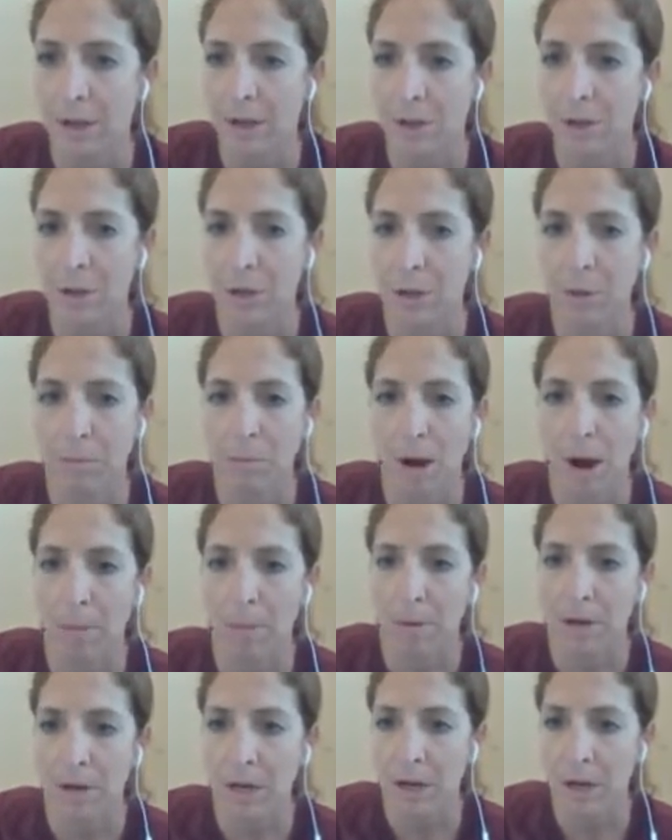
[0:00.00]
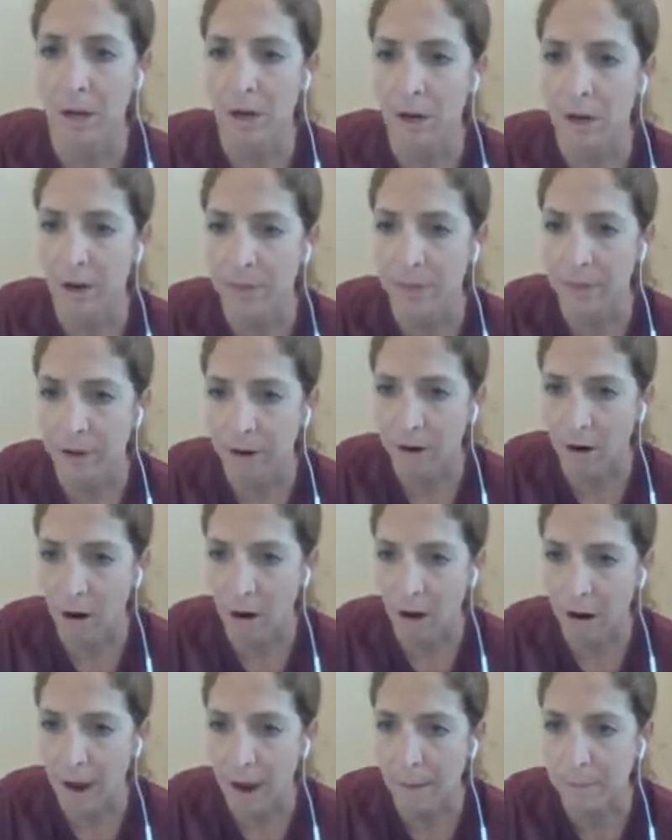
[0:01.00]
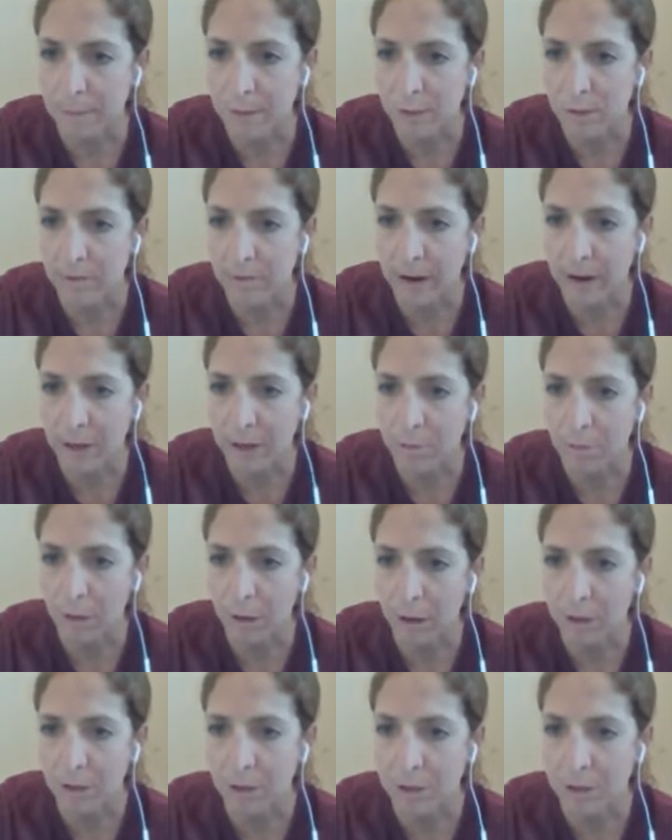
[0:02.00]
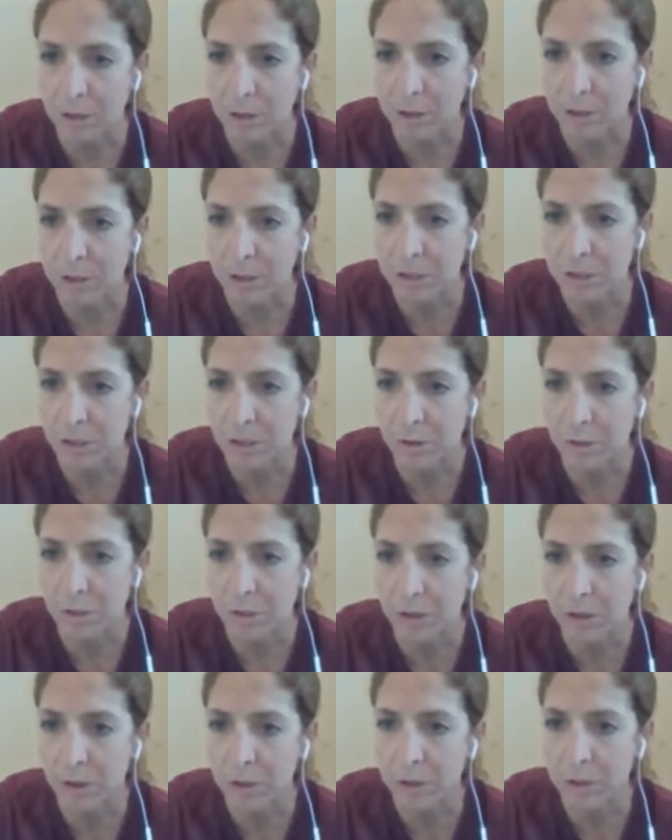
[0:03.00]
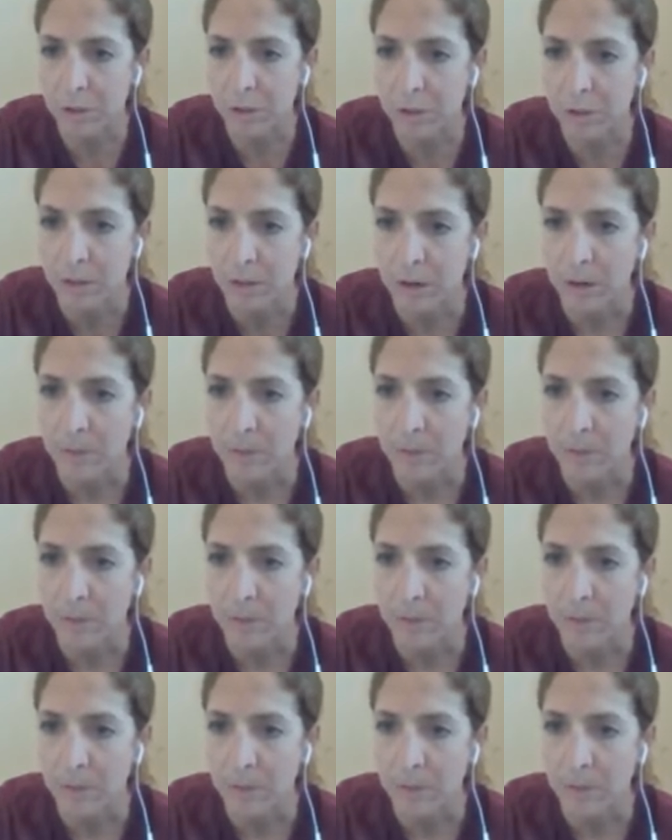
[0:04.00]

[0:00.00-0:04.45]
You can pop in here and there are absolute value bars, so you can just use those.